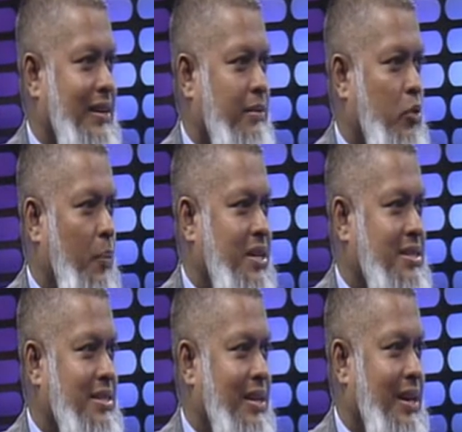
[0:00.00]

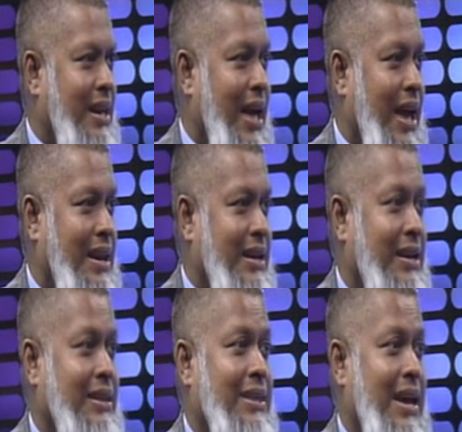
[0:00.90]
promise and
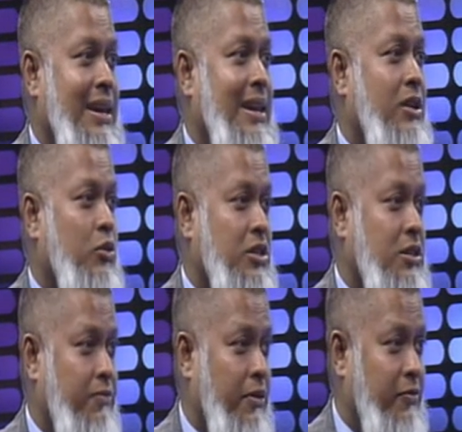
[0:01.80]
then in
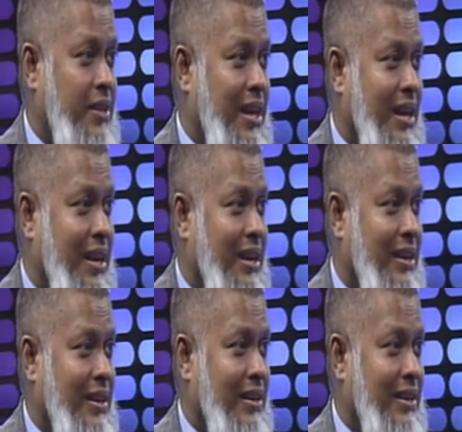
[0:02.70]
2015
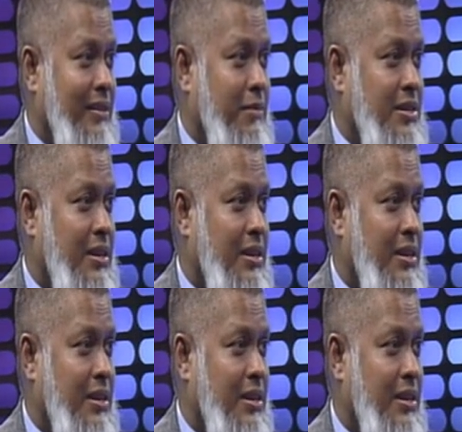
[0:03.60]
Mr.